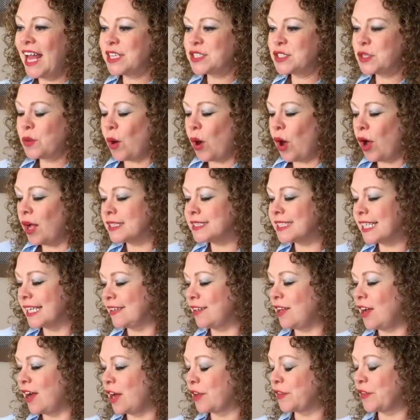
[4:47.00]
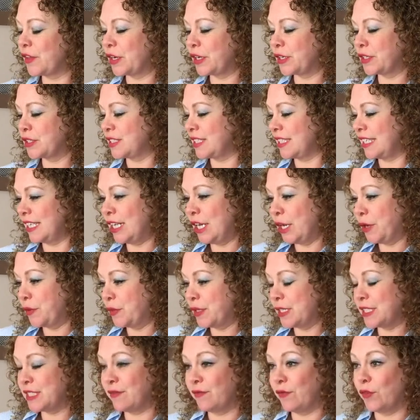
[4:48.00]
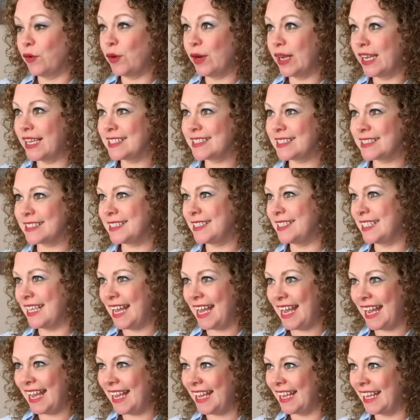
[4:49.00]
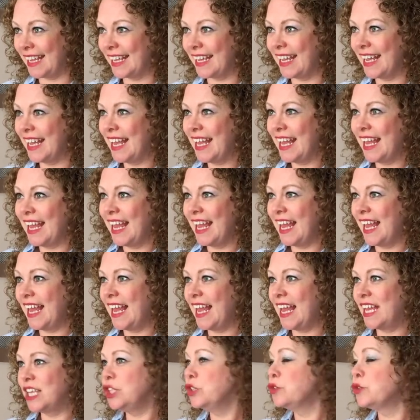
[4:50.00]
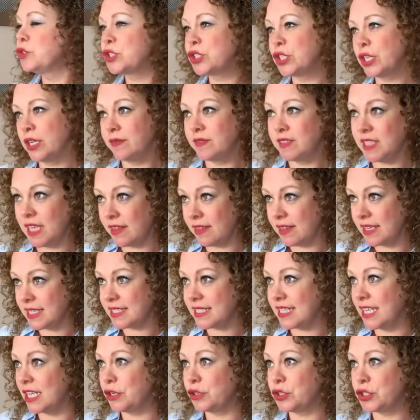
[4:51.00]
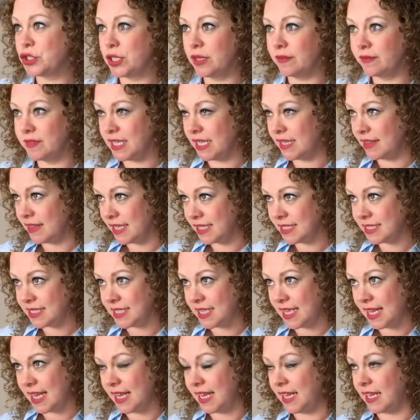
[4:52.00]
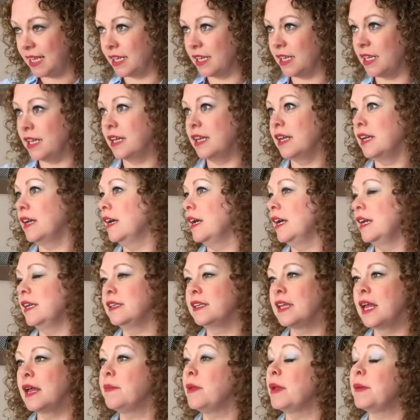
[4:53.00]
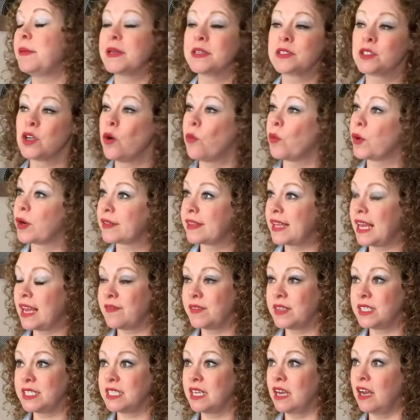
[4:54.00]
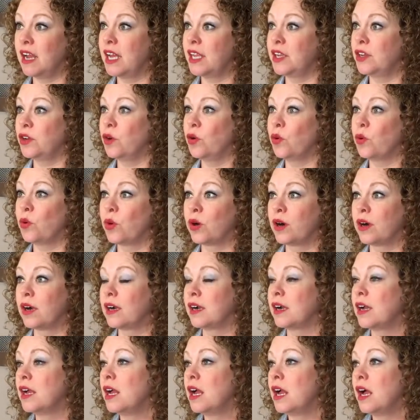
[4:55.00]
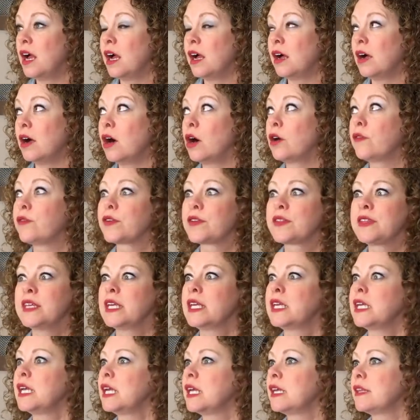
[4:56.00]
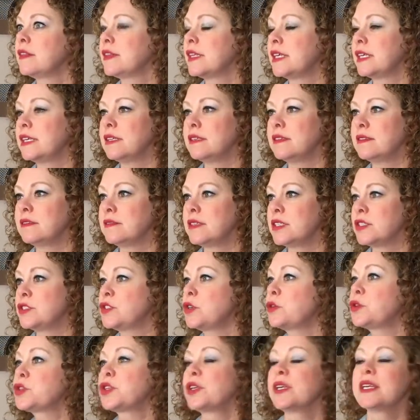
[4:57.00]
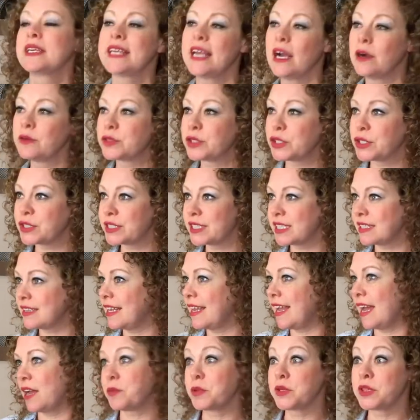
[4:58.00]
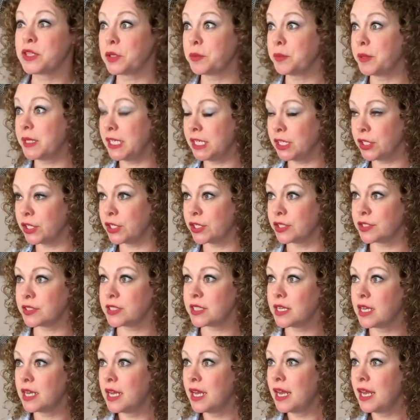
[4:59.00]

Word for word: So all day long, there's, you know, this voice saying, you should have done this thing, you should have done this thing. And maybe it's homework they haven't done, or overthinking the, the social encounters that they had with their peers.